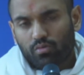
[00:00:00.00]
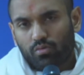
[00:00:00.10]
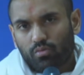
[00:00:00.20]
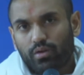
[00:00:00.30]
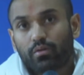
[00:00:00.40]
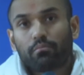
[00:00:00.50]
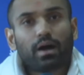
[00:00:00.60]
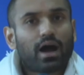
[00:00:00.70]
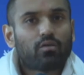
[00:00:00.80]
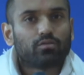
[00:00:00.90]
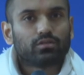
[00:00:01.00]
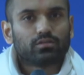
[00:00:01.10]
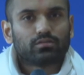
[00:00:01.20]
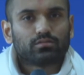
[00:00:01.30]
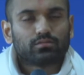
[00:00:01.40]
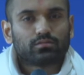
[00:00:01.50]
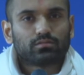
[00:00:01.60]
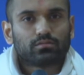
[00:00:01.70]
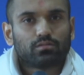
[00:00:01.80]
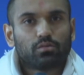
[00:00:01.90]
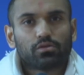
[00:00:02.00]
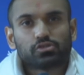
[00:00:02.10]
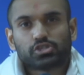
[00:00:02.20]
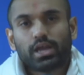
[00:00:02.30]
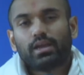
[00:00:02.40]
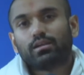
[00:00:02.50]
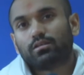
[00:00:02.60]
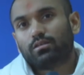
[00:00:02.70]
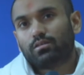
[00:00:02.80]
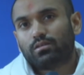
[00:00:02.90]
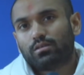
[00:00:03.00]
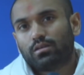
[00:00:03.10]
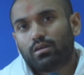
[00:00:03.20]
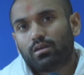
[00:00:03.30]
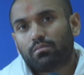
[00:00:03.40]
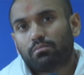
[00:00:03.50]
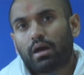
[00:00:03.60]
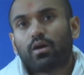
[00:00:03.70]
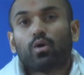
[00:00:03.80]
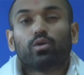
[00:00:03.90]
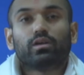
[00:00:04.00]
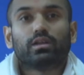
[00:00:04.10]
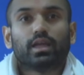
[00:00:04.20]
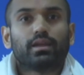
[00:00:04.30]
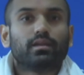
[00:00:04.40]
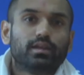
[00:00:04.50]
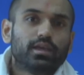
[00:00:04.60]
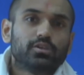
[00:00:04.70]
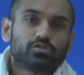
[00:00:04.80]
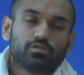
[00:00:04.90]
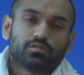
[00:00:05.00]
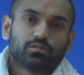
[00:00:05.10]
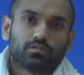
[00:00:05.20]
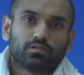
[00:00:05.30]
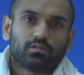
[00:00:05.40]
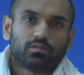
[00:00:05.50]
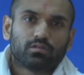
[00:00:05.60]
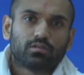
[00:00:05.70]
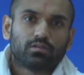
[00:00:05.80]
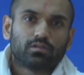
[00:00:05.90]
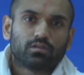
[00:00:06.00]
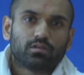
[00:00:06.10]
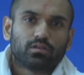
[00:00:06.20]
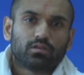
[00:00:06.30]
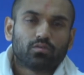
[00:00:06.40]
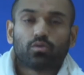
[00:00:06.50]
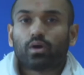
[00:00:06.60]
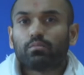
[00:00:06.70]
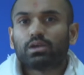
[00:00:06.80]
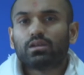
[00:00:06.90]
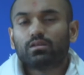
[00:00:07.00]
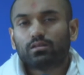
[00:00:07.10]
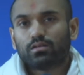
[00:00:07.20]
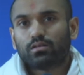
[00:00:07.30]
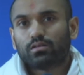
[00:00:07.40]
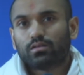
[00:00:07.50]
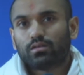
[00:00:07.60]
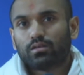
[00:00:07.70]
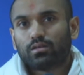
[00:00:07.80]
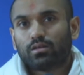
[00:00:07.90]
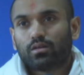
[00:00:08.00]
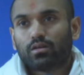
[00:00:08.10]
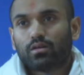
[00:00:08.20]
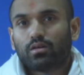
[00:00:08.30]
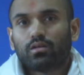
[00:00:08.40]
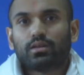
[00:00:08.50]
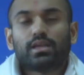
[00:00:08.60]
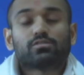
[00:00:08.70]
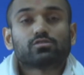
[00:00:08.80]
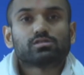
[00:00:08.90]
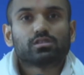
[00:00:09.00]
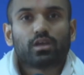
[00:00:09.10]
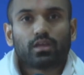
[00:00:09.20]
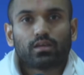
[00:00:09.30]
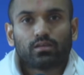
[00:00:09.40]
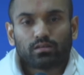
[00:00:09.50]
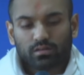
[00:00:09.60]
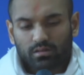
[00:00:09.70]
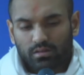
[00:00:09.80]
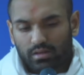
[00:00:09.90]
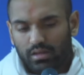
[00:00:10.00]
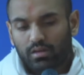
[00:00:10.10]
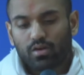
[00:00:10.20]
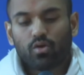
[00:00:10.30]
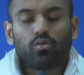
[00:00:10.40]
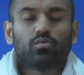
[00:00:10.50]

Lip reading: we are bound, we are chained by our innate nature. What do I mean? Nature is like ego,